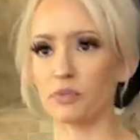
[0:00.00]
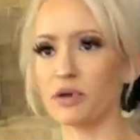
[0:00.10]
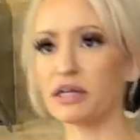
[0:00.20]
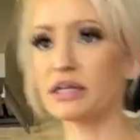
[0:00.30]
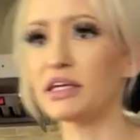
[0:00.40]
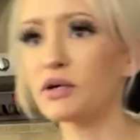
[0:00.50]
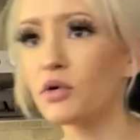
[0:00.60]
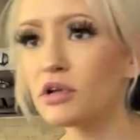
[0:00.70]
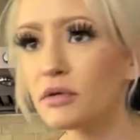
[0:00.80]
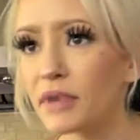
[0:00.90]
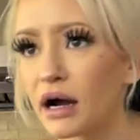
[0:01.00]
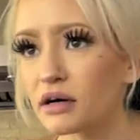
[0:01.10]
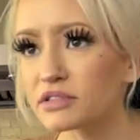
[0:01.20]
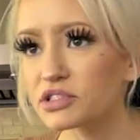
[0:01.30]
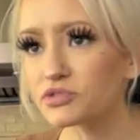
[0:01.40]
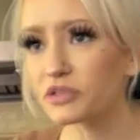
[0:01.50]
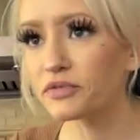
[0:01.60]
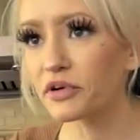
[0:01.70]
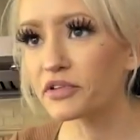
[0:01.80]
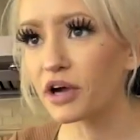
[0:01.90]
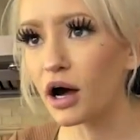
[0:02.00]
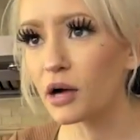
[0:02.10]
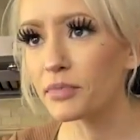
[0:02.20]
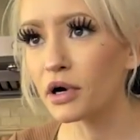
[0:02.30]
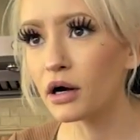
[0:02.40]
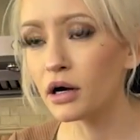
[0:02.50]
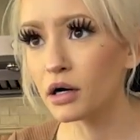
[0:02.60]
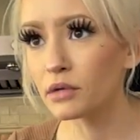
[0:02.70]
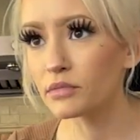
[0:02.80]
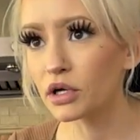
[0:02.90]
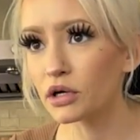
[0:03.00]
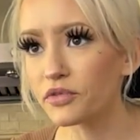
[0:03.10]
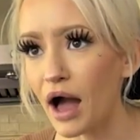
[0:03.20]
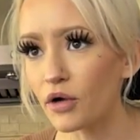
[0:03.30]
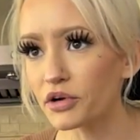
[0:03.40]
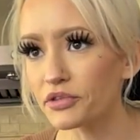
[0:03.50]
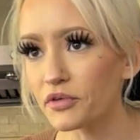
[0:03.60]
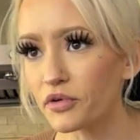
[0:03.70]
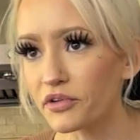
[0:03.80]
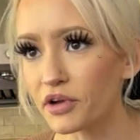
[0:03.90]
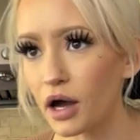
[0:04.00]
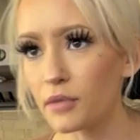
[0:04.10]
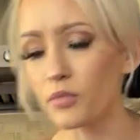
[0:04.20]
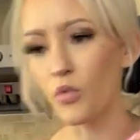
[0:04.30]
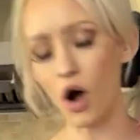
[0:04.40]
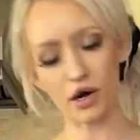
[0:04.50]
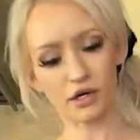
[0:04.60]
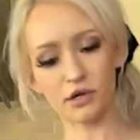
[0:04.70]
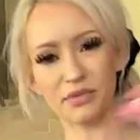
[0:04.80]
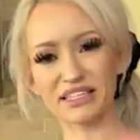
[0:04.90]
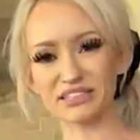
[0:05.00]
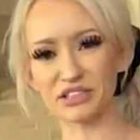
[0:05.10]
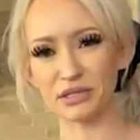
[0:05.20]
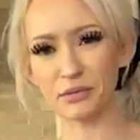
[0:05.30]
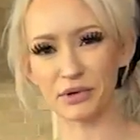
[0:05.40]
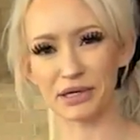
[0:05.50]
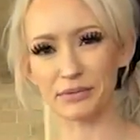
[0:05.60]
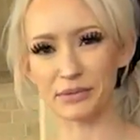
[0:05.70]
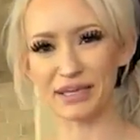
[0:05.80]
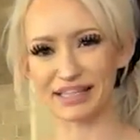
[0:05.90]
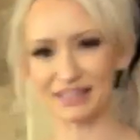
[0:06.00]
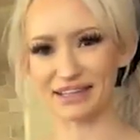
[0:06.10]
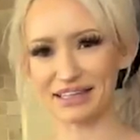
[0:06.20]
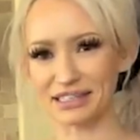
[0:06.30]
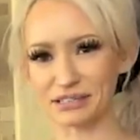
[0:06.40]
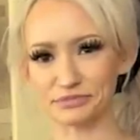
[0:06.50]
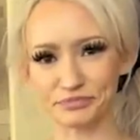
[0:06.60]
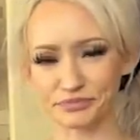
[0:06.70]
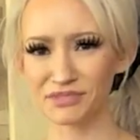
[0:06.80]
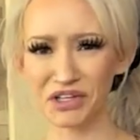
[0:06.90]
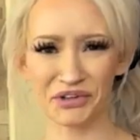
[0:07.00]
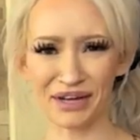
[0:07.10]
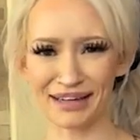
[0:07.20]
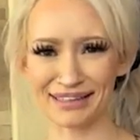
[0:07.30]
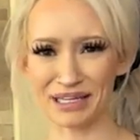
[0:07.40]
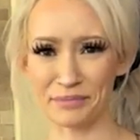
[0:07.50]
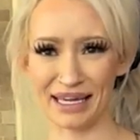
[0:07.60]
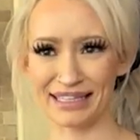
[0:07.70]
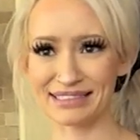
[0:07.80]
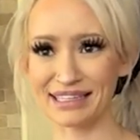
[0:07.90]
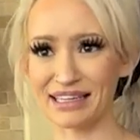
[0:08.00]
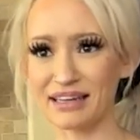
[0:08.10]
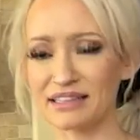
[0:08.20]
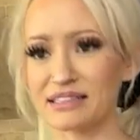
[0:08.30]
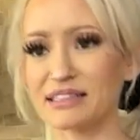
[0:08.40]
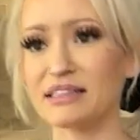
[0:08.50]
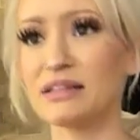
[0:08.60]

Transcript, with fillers: we're putting equal amounts, 3/4 cup flour, 3/4 cup water, because we're gonna be making like you know, kind of like a paste, I guess.